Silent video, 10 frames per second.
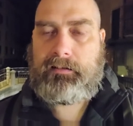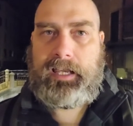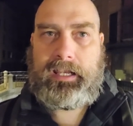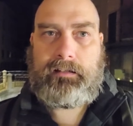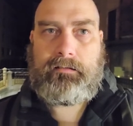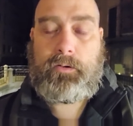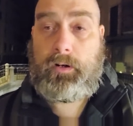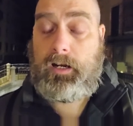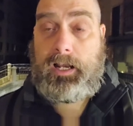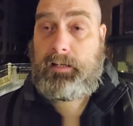and
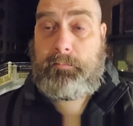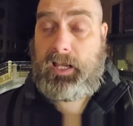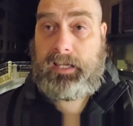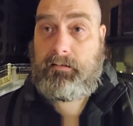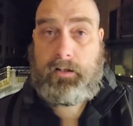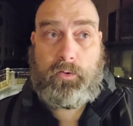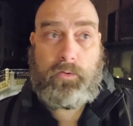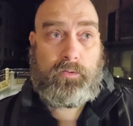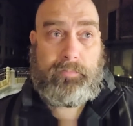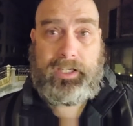or I could buy a
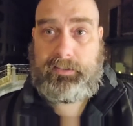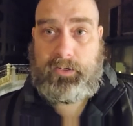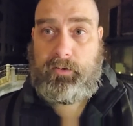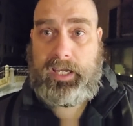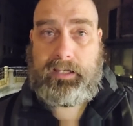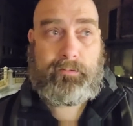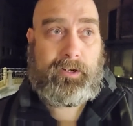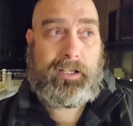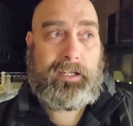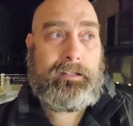whole big suitcase,
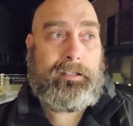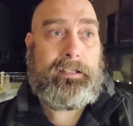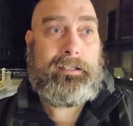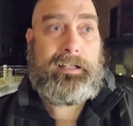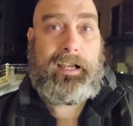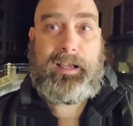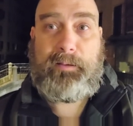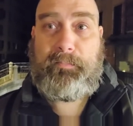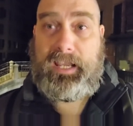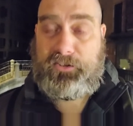really,
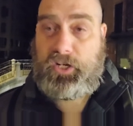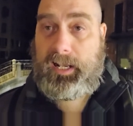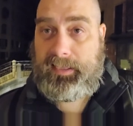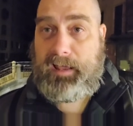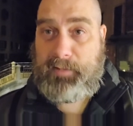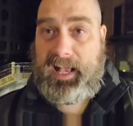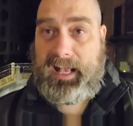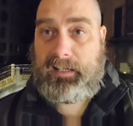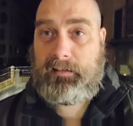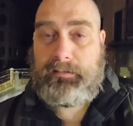and check that
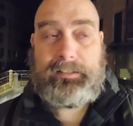bag,